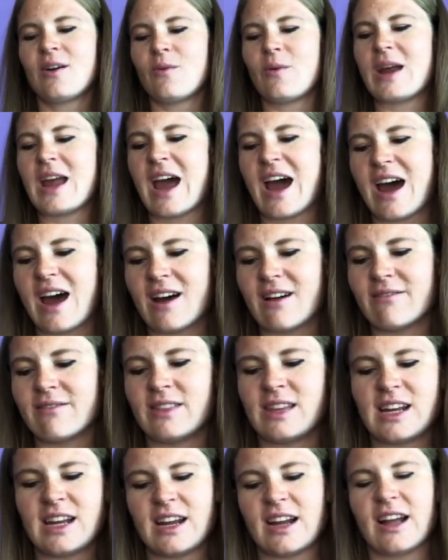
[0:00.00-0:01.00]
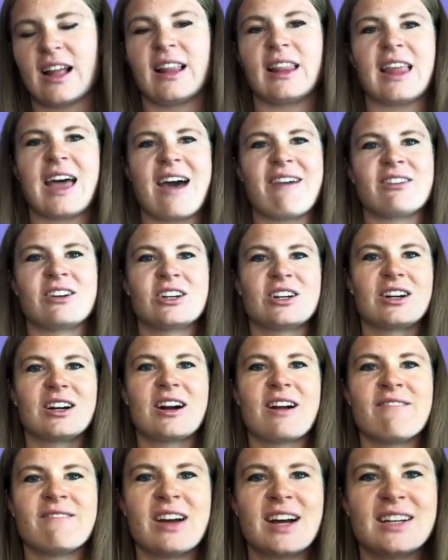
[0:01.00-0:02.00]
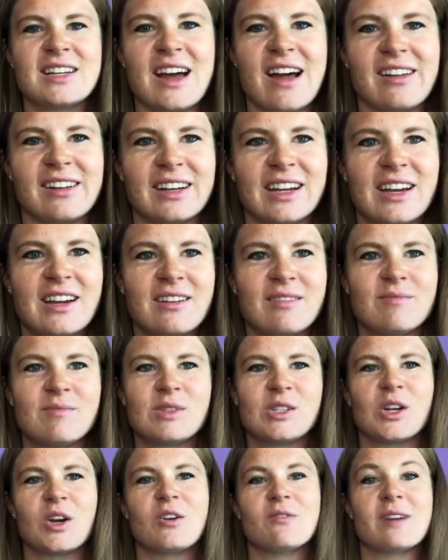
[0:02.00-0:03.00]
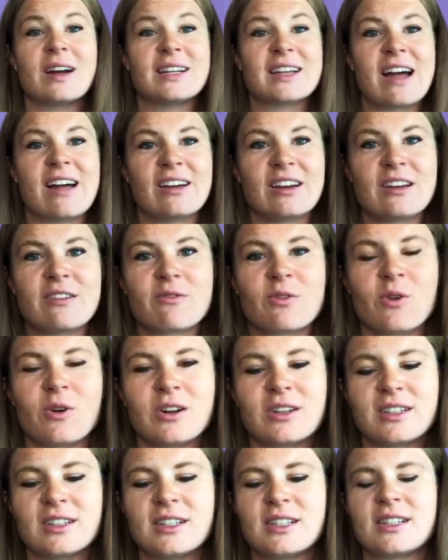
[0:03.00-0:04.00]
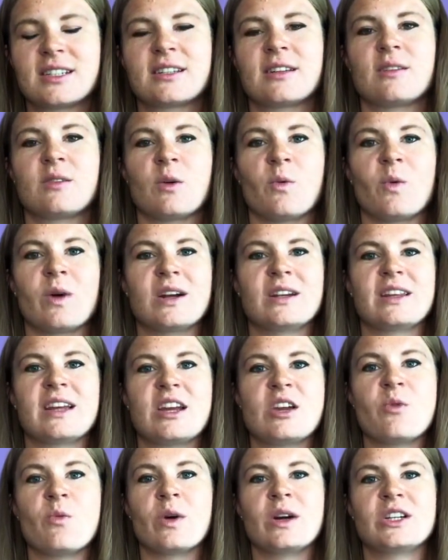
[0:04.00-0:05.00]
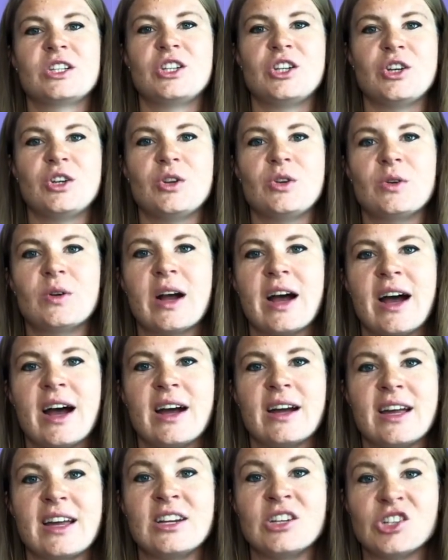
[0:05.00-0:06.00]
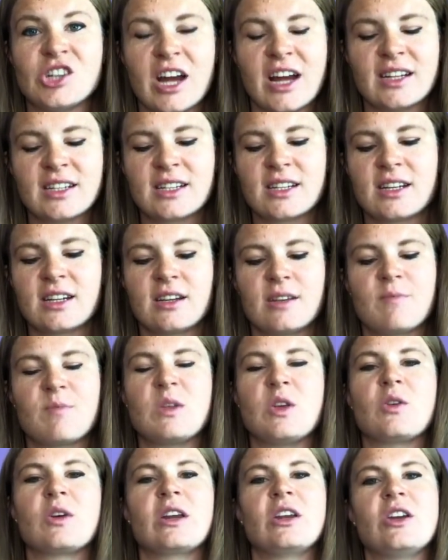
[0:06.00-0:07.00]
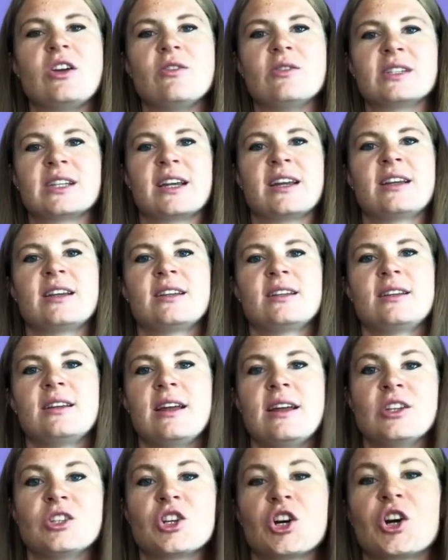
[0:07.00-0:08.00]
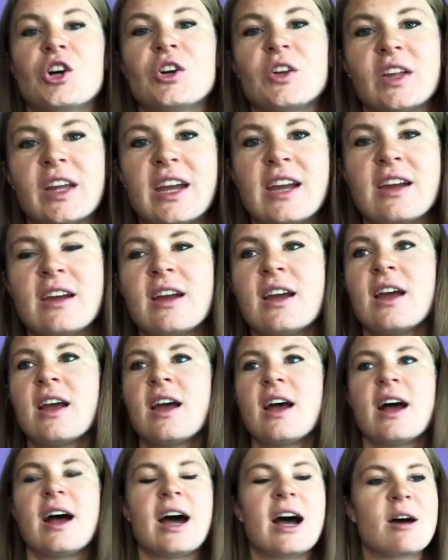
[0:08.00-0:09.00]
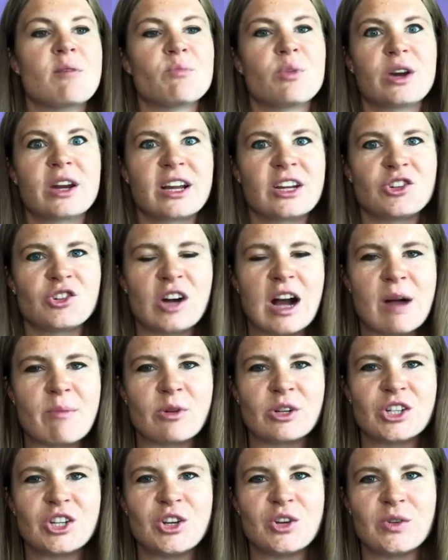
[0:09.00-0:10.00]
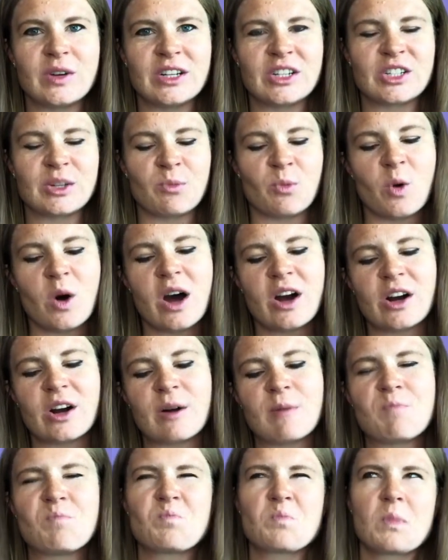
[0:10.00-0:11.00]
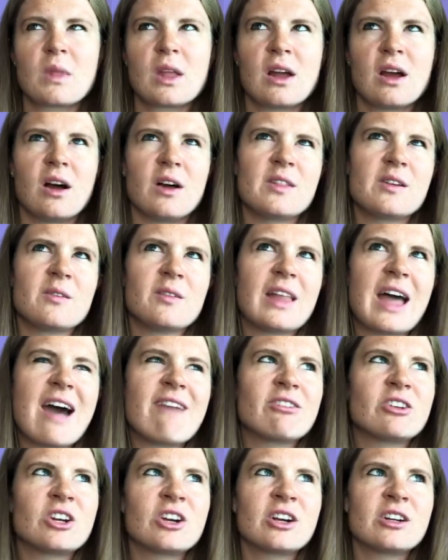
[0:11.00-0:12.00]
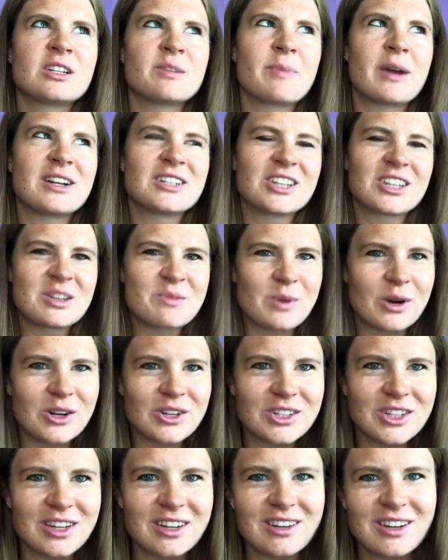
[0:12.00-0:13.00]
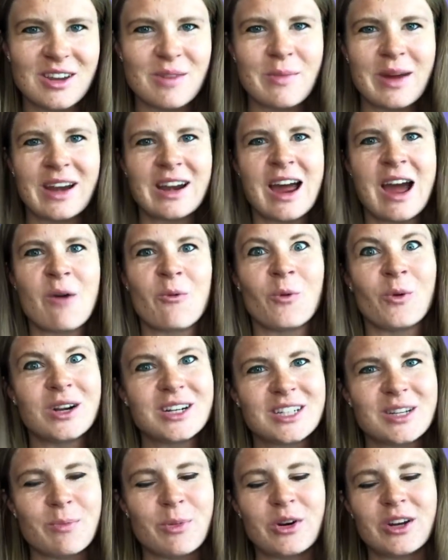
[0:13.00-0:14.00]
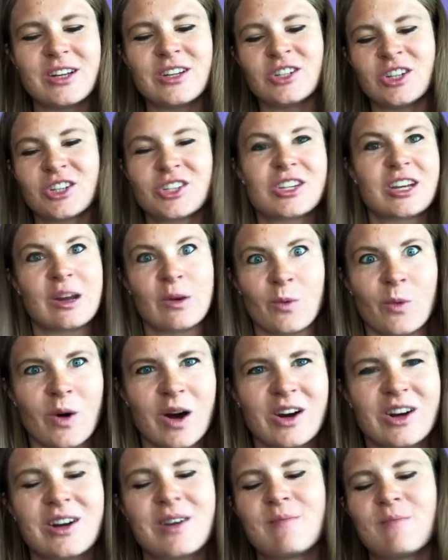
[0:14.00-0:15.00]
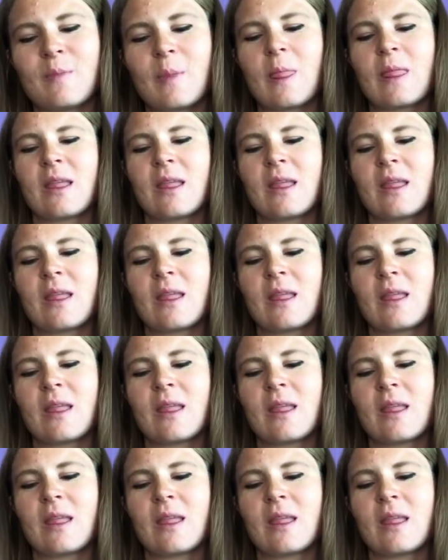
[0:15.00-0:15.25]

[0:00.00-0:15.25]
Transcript: We have the Lavender Vitality. So Vitality, of course, is the one that you want to ingest. You can use it internally, putting a drop or two in some water. Although lavender depends on the person. You may not want to put it just in water.